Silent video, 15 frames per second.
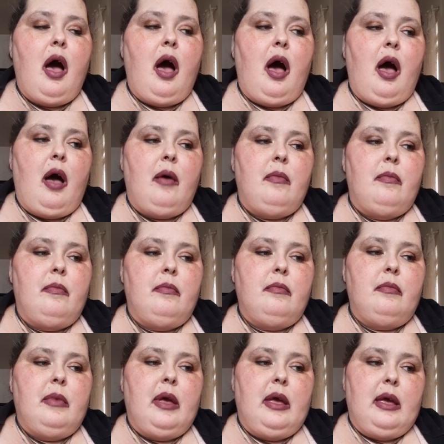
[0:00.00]

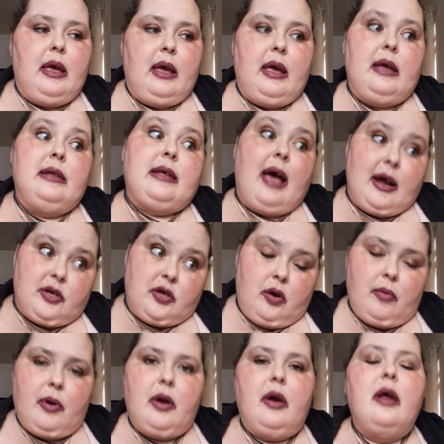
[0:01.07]
into
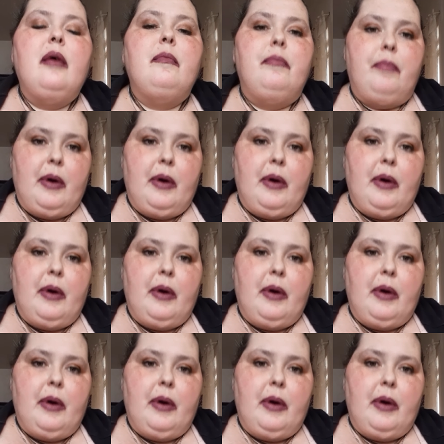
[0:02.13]
October,